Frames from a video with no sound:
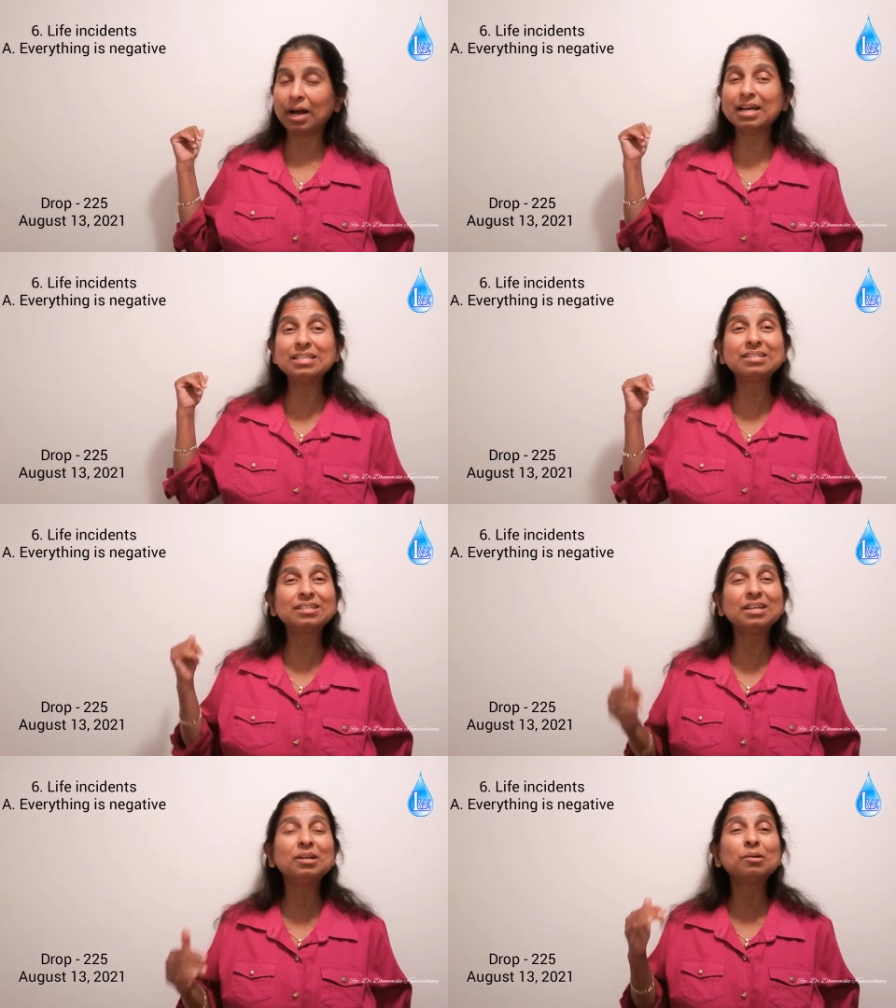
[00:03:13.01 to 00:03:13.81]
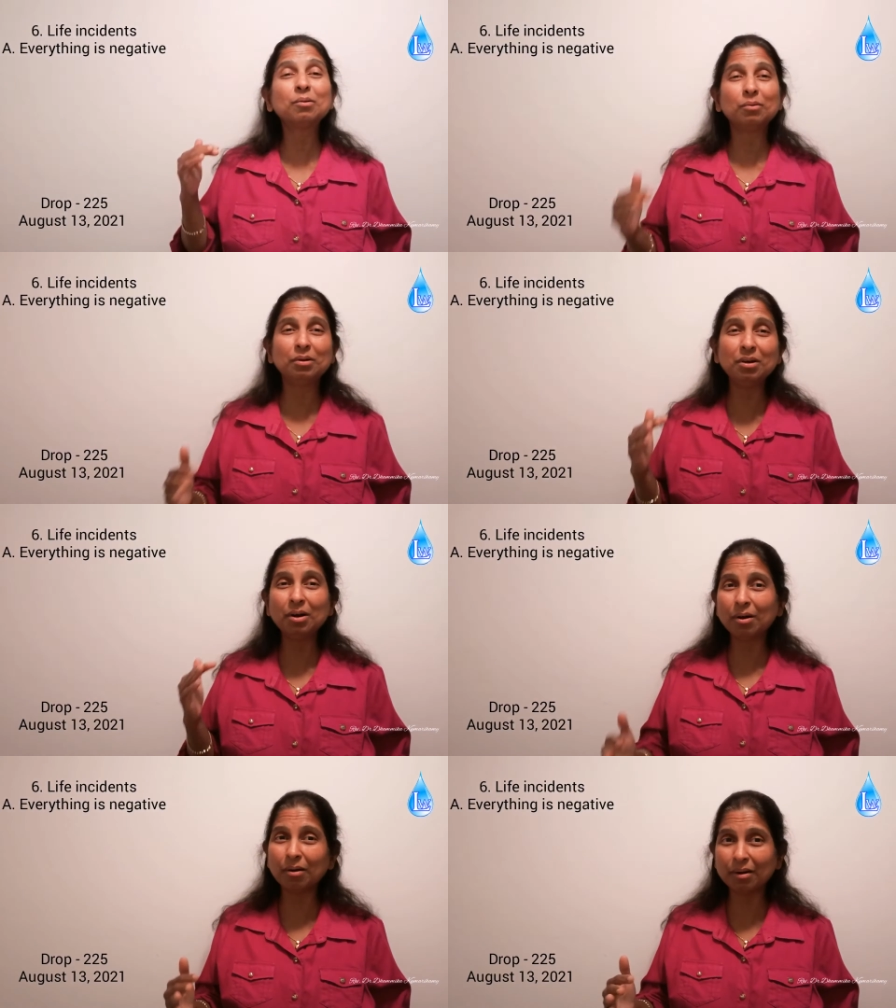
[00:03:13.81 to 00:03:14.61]
I still could
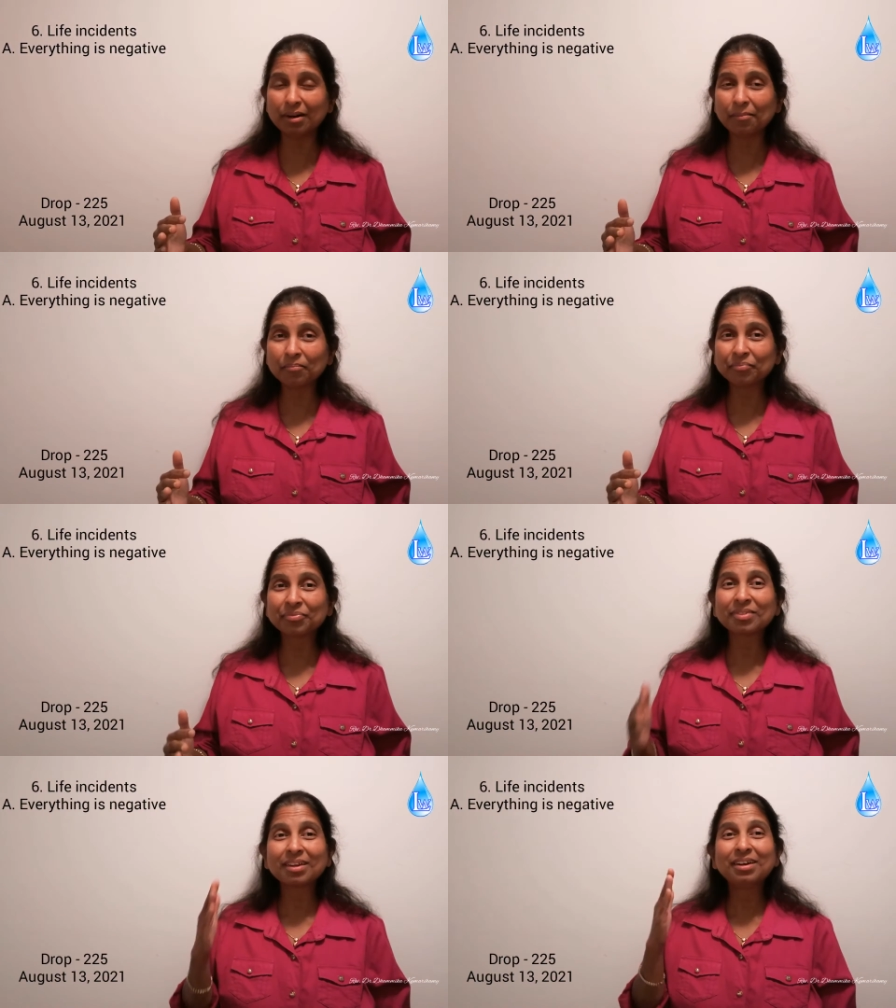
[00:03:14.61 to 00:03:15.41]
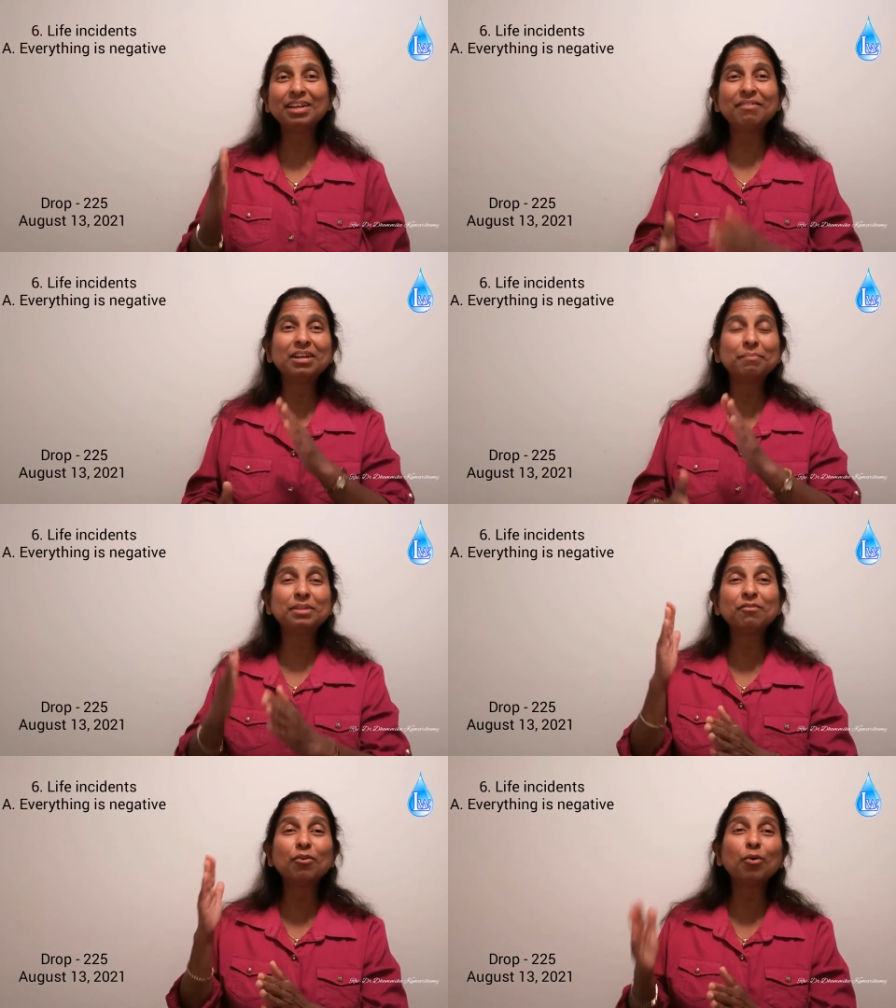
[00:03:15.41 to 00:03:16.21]
not
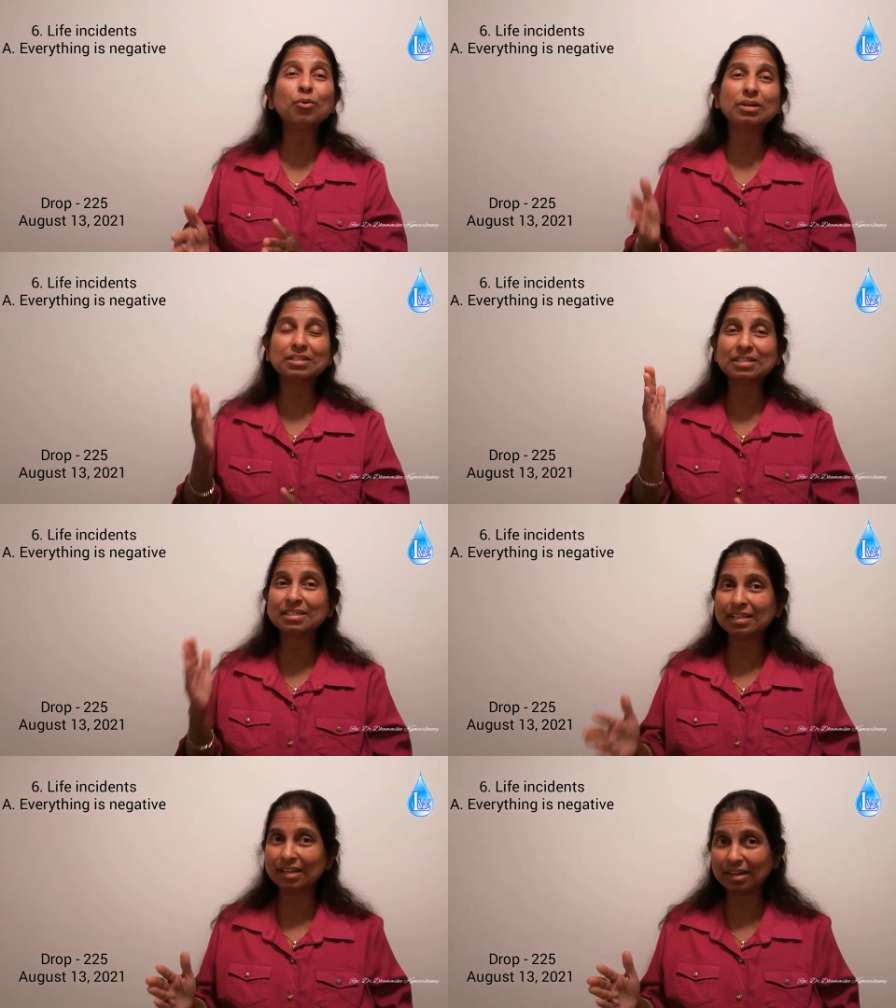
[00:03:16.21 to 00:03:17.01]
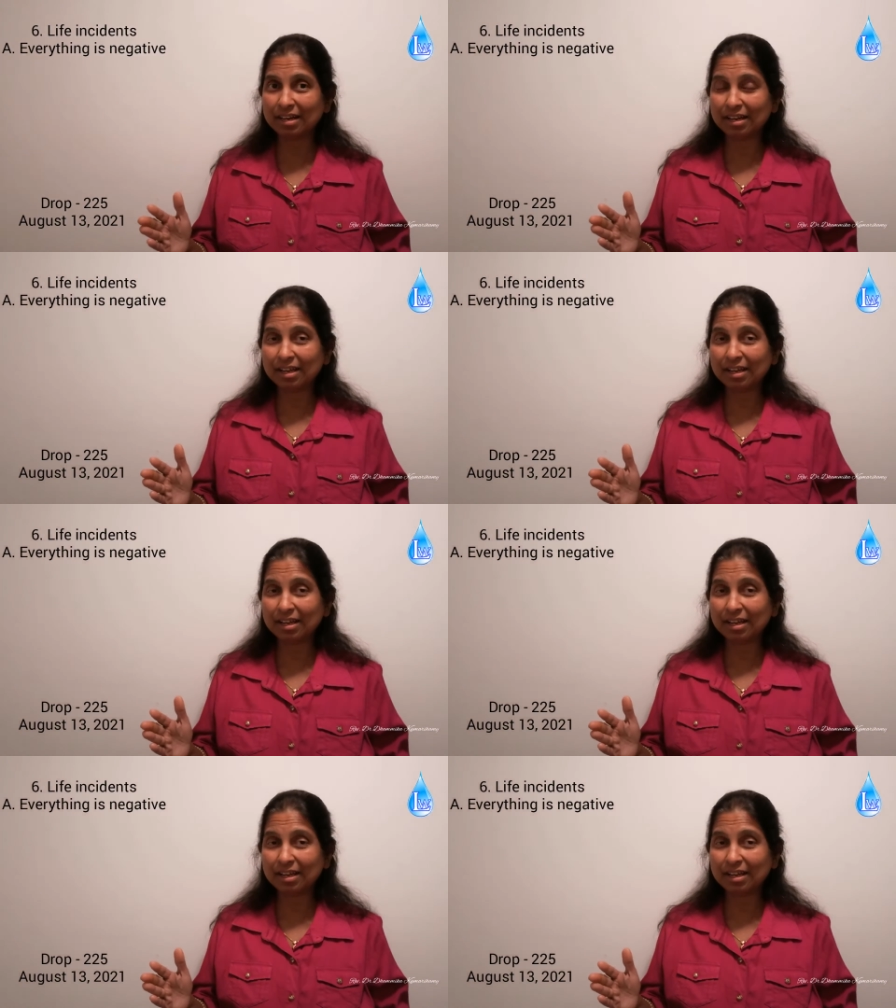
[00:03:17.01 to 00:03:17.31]
develop the walls still.